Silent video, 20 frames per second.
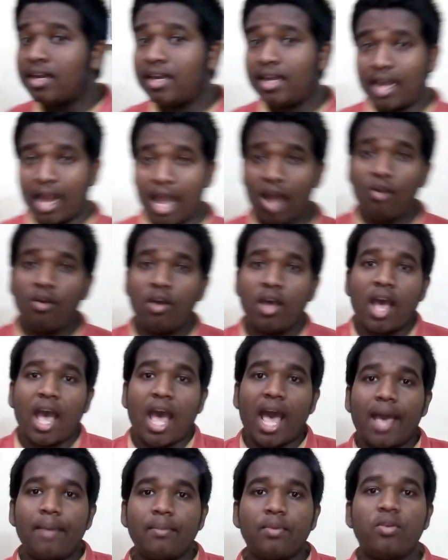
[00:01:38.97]
Now
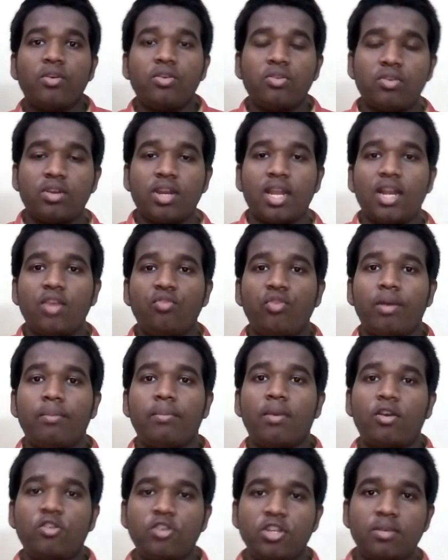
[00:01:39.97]
I am going to tell you
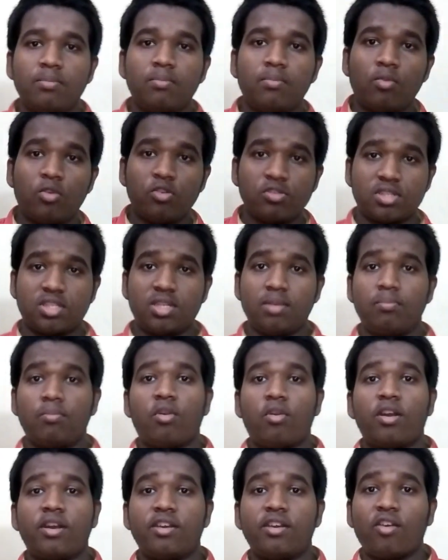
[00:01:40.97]
about the most
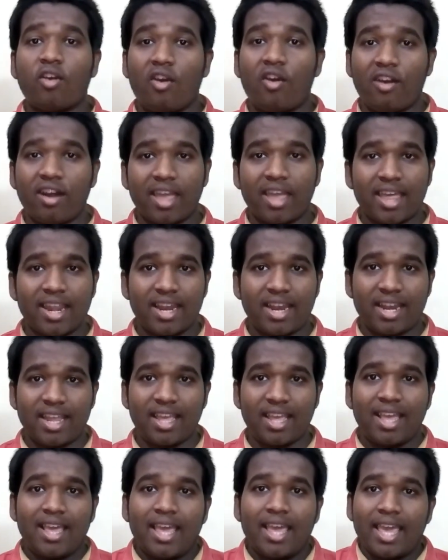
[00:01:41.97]
important organelle
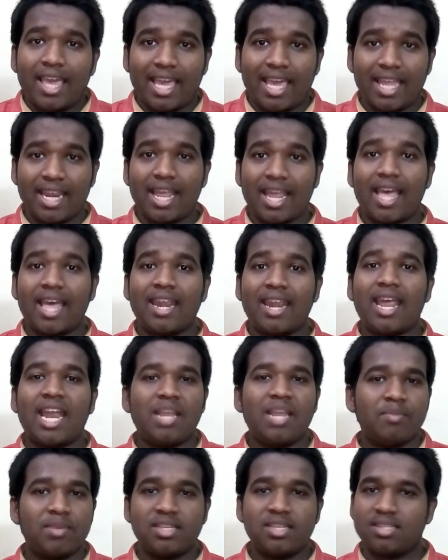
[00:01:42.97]
in an
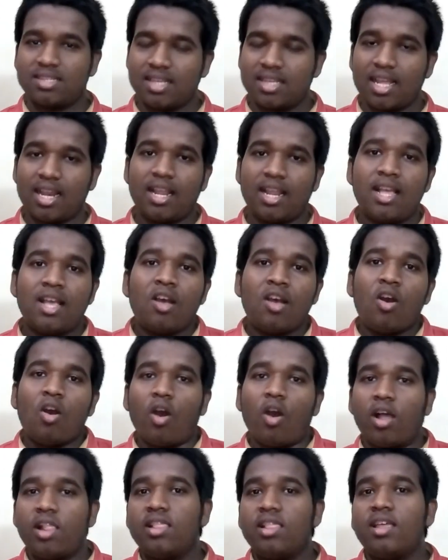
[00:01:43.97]
animal cell.
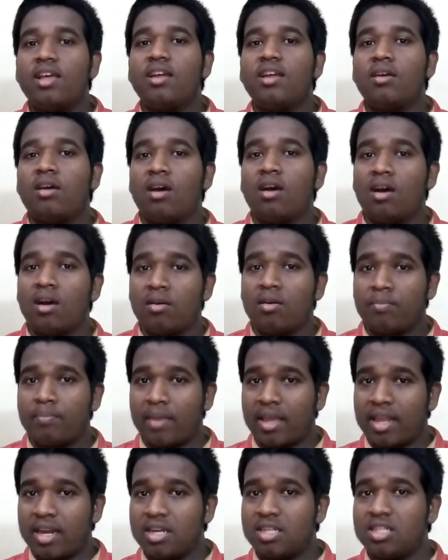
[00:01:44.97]
All the
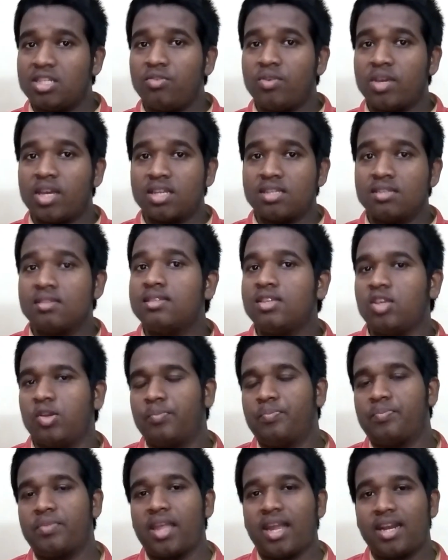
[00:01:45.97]
energy we
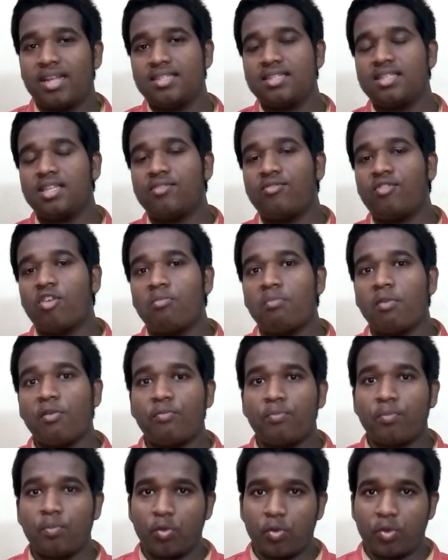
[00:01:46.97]
consume, that is in the form of
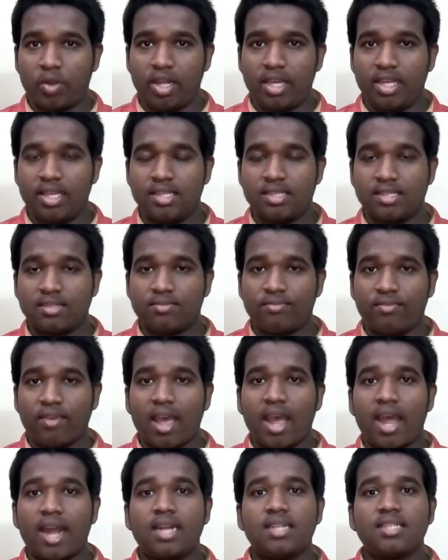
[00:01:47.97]
proteins,
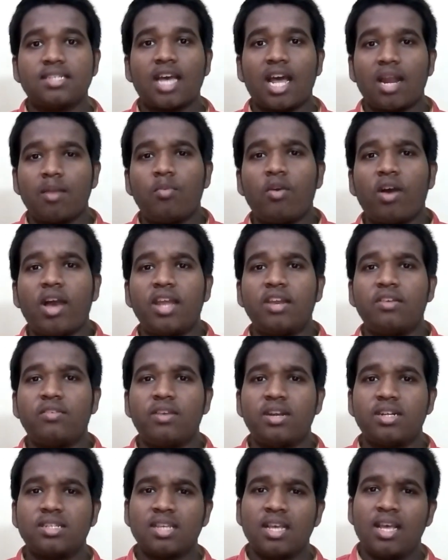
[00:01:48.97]
fats,
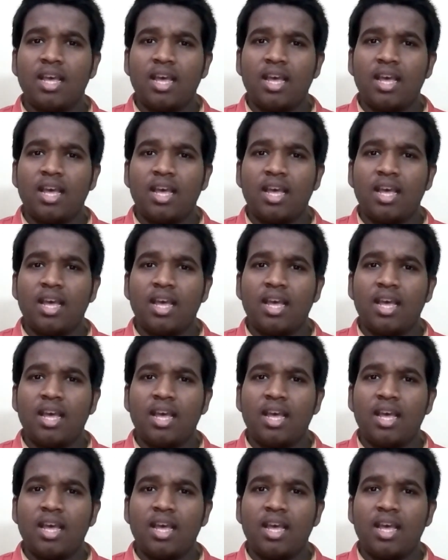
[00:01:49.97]
carbohydrates,